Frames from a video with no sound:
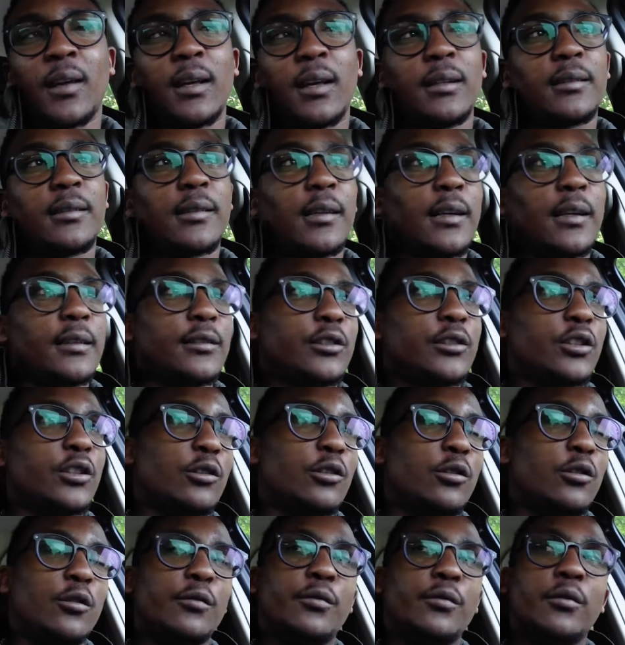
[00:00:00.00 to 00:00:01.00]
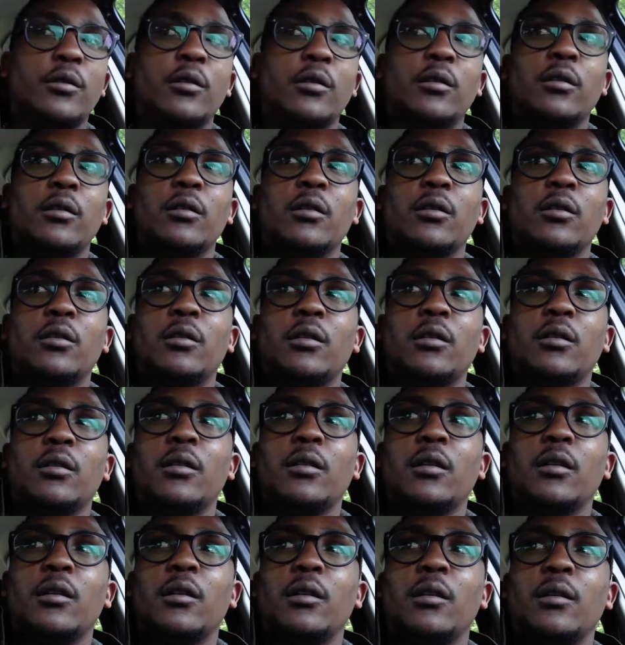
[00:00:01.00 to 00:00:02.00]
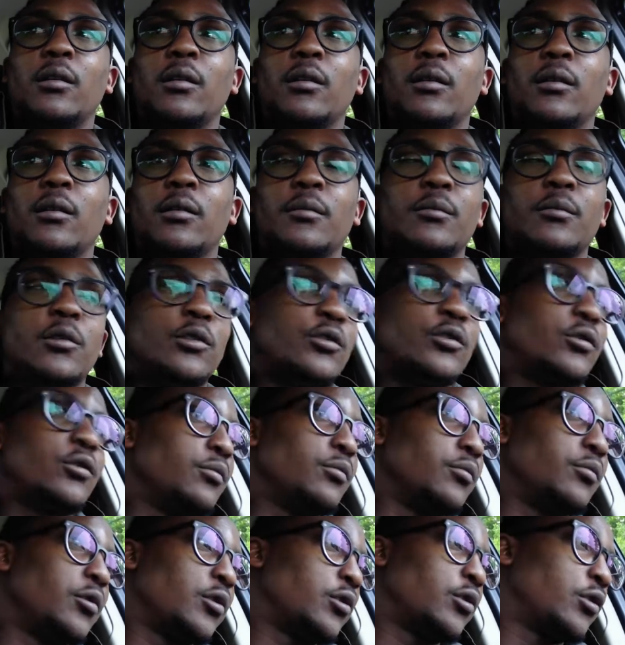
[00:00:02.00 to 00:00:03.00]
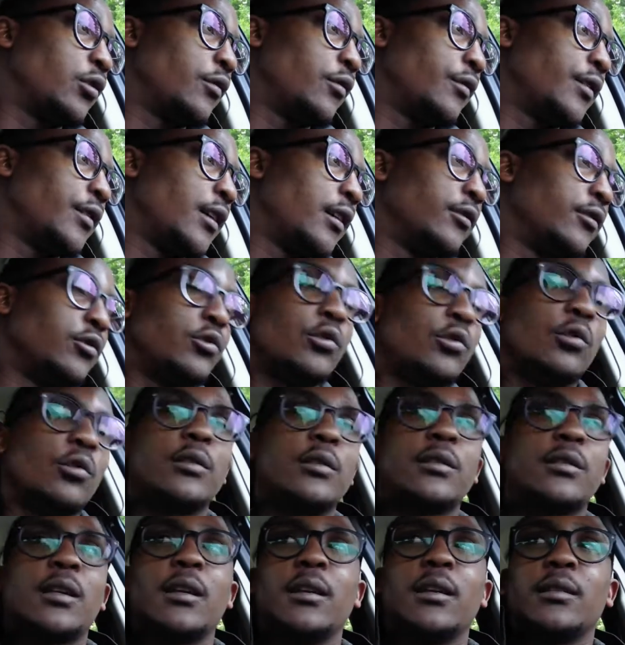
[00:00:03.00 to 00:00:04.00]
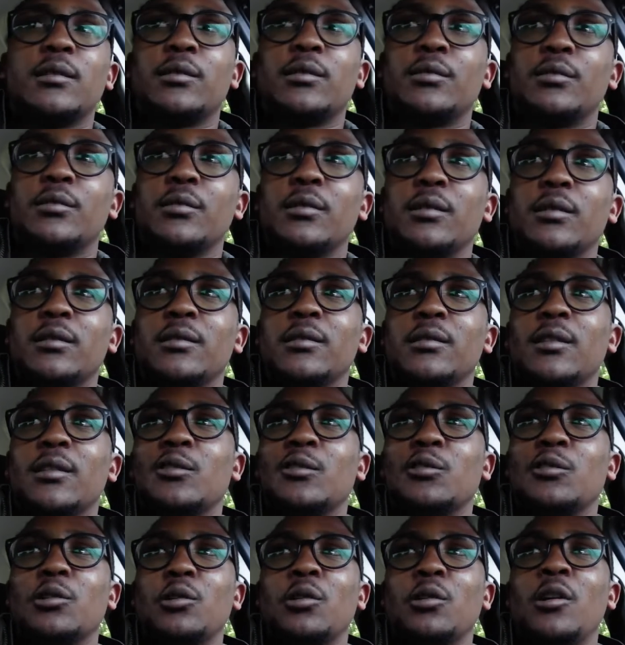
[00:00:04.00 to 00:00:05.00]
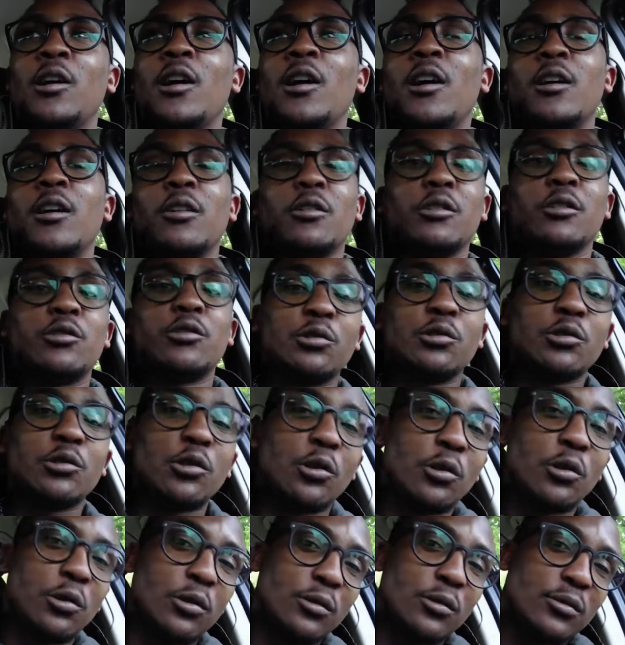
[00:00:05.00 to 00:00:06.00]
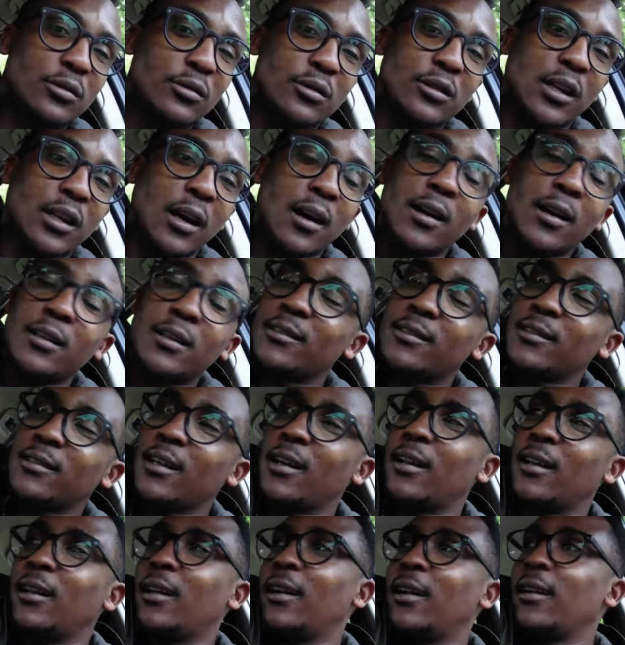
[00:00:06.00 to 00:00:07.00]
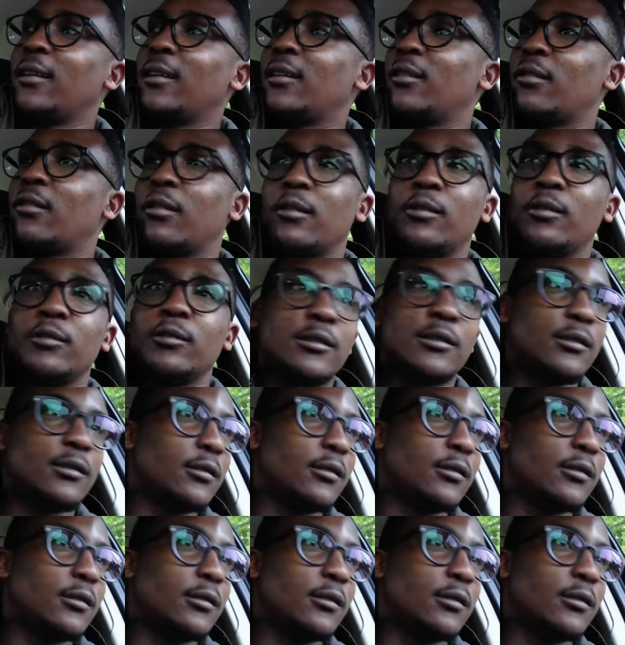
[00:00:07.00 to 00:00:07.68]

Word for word: try and shade off all all uh, most most of them sold cars for this year you know because you know cars are like clothes